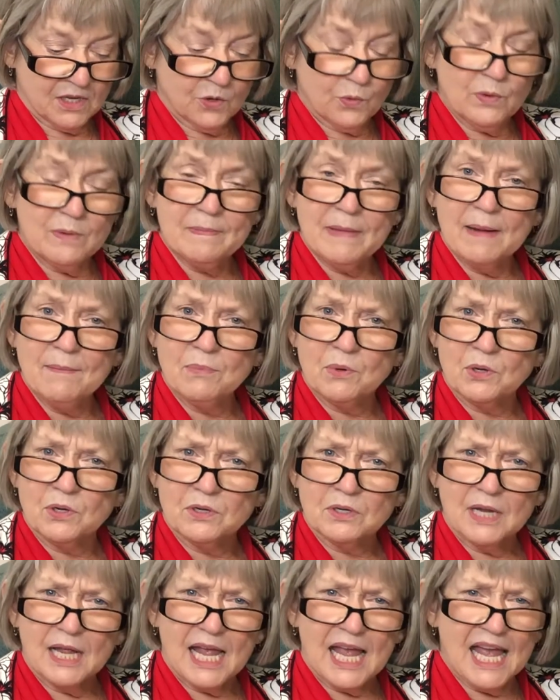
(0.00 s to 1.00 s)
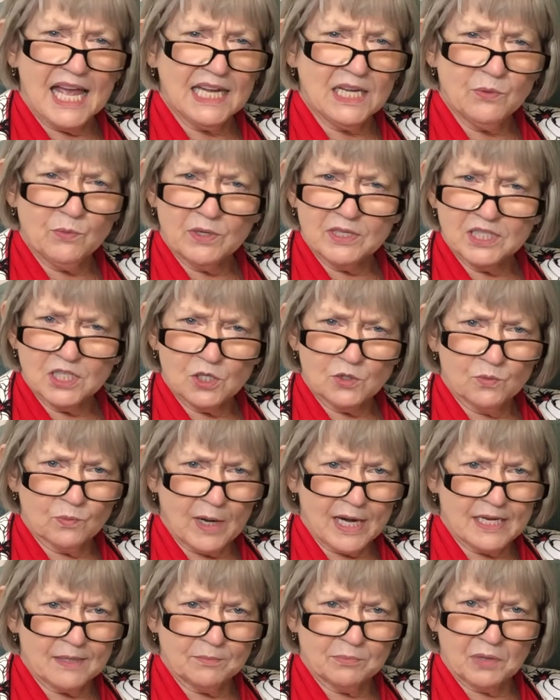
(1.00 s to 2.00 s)
Remember, anyone can
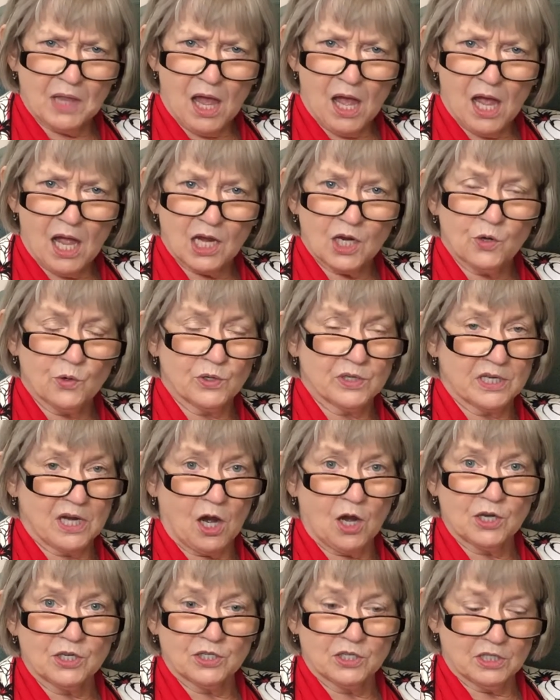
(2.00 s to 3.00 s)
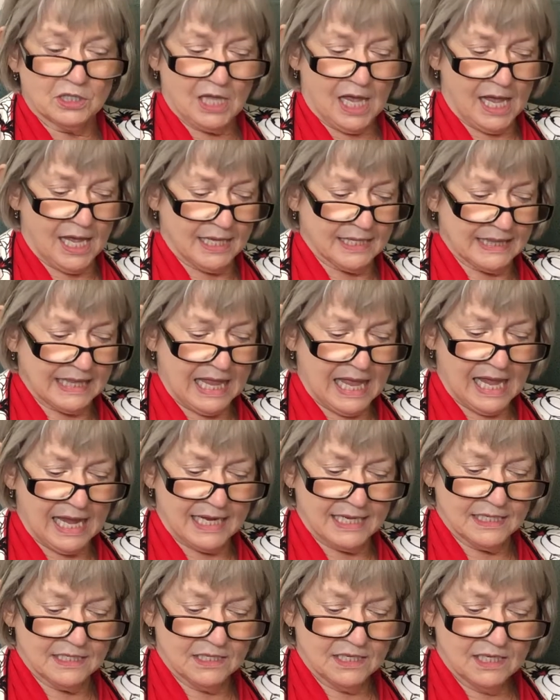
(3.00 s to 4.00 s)
write a blog or an article
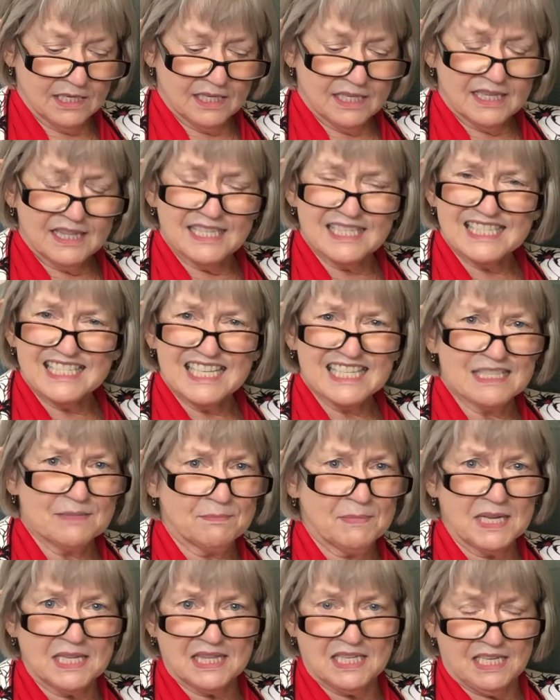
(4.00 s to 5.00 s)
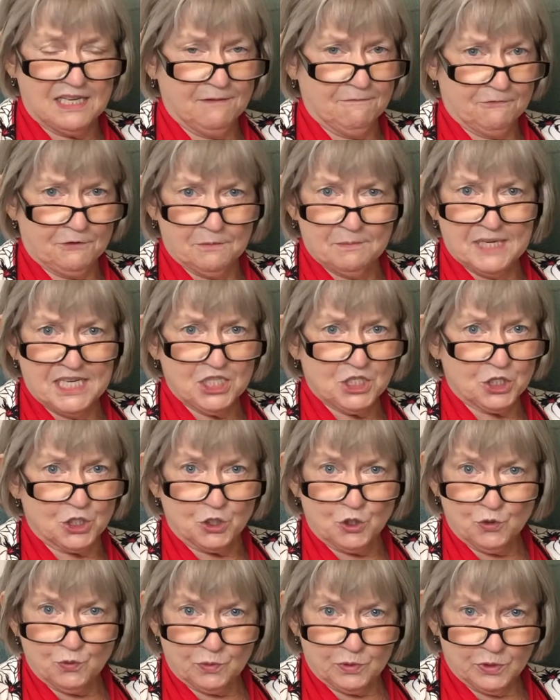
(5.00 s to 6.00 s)
online. This doesn't make the information
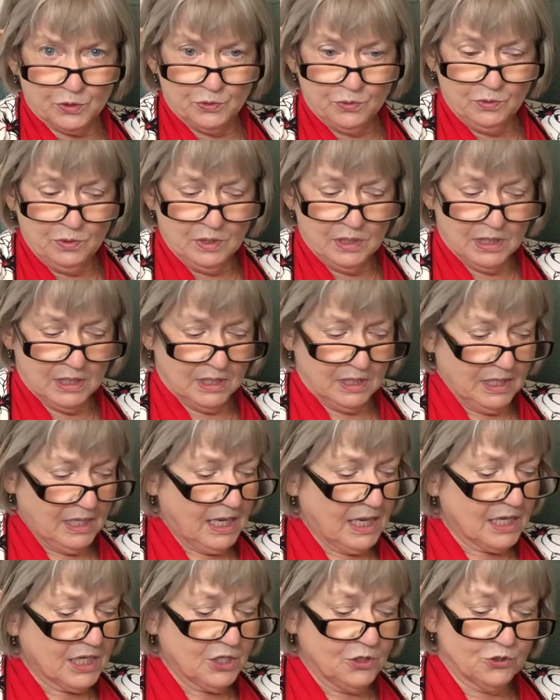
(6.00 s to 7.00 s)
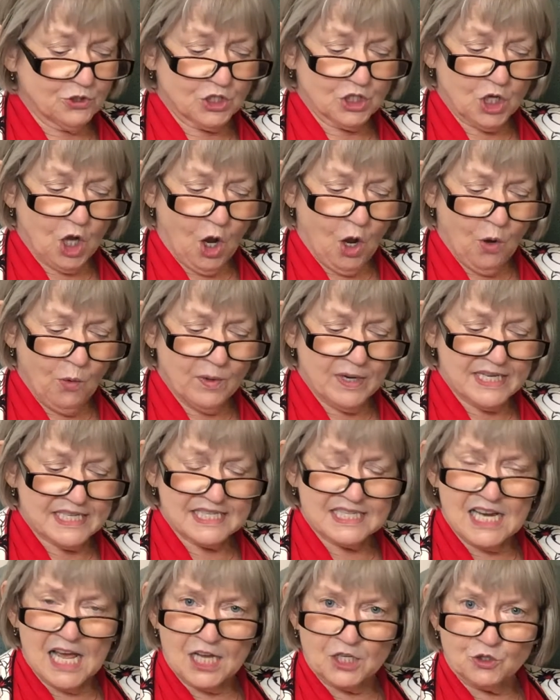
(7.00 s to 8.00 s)
true. You should always
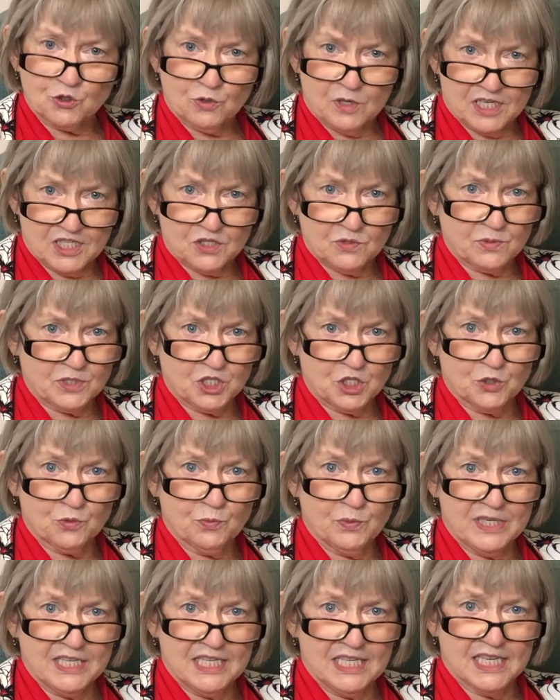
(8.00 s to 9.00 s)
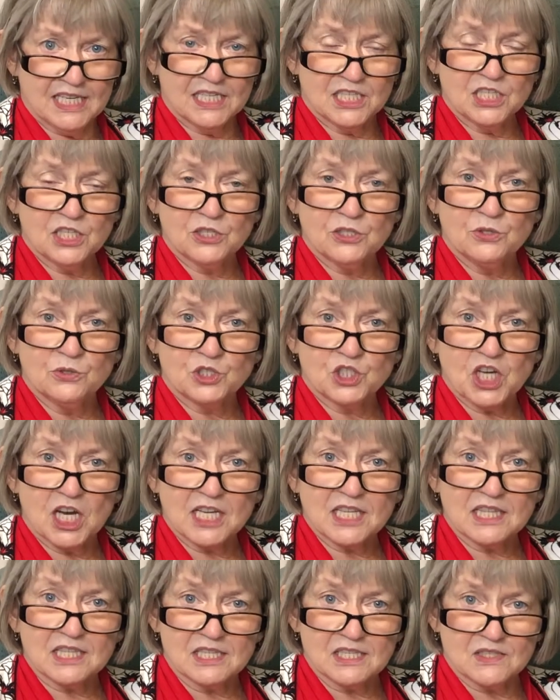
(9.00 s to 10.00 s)
not trust what you're reading until you
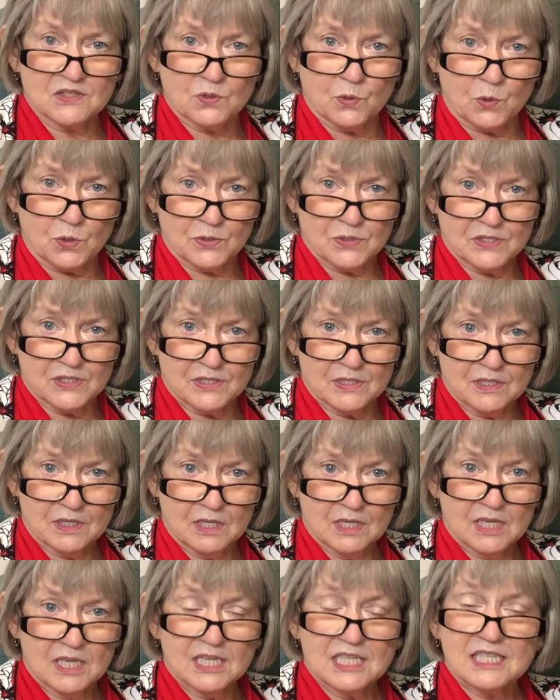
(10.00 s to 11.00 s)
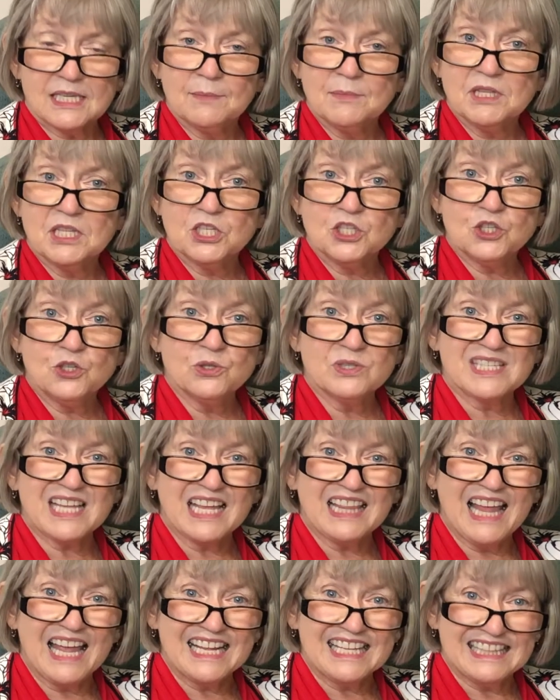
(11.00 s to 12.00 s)
check the source. Some of the shoes I
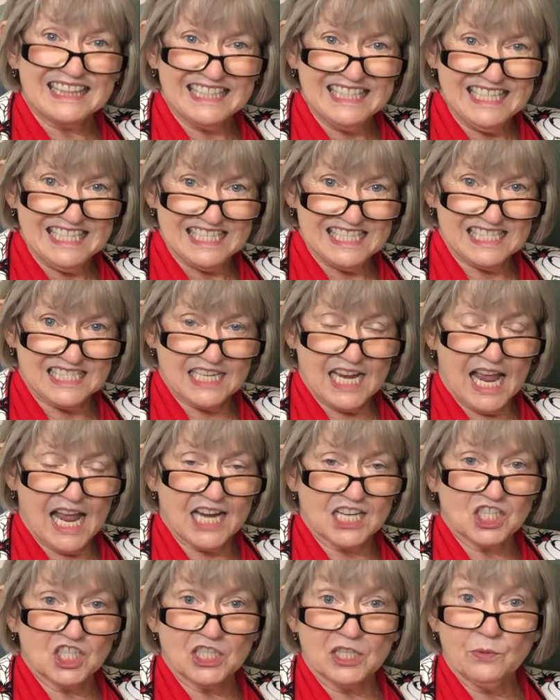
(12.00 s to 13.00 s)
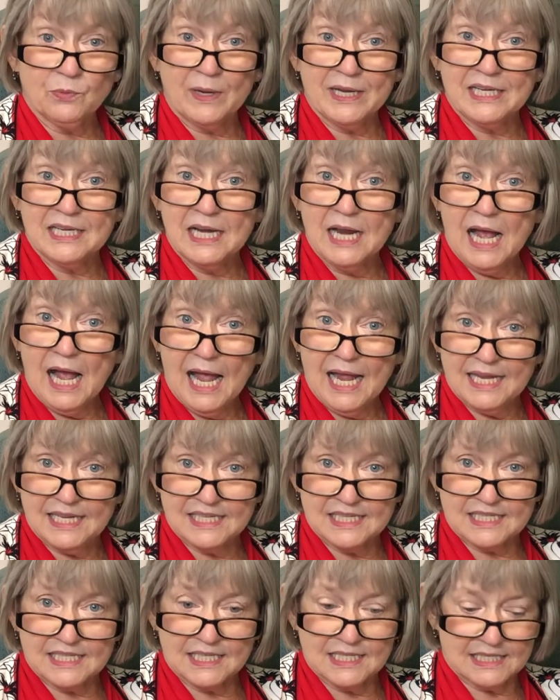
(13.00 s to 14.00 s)
like least actually rated
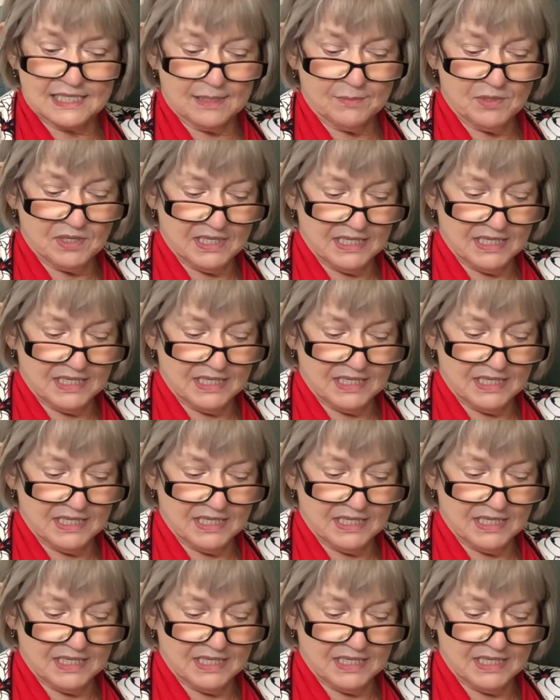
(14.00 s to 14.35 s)
highest on some of